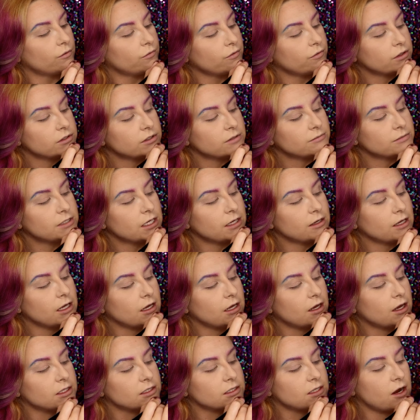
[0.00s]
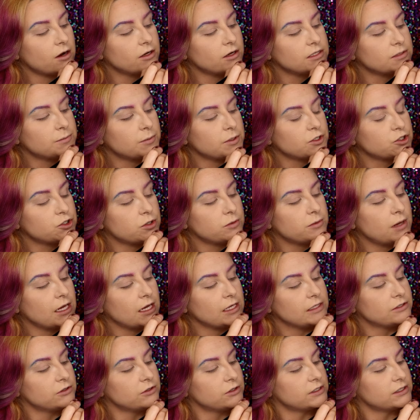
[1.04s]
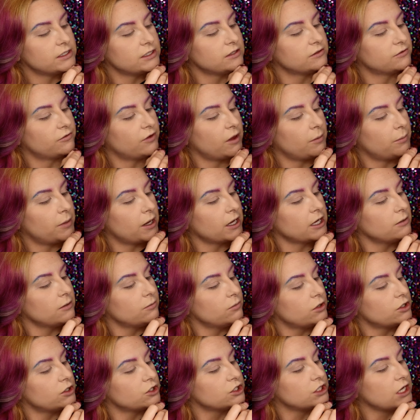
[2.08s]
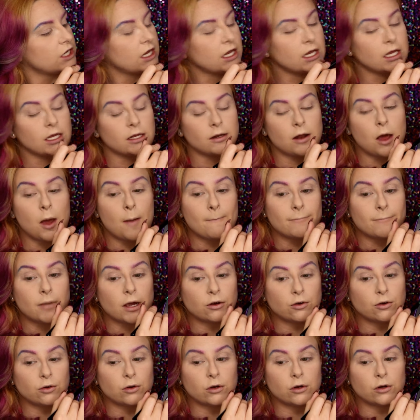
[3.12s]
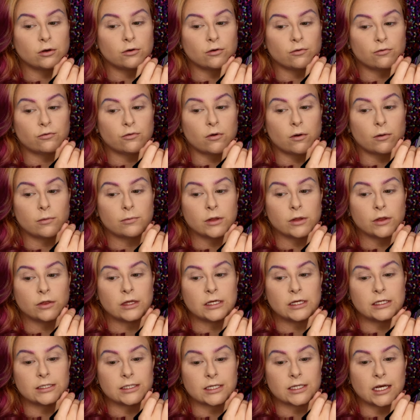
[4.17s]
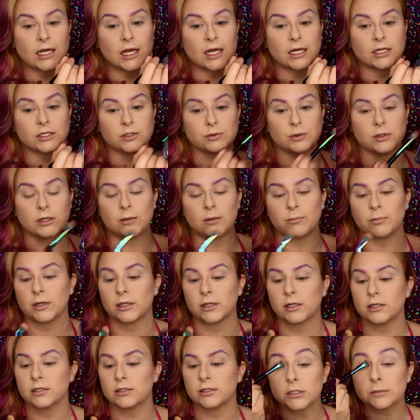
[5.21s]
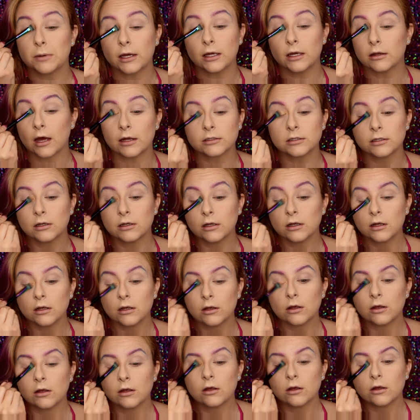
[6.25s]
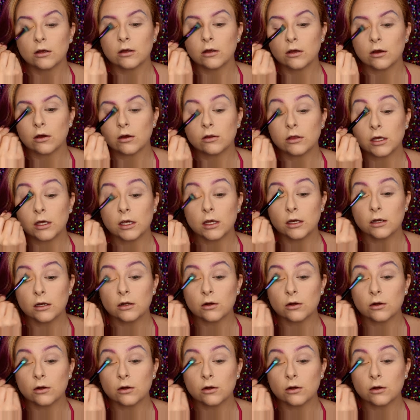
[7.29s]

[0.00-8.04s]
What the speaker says: First I'm taking a SIREN Spectrum 806 flat packing brush in Macaroon from the D Antoinette palette and I'm just packing that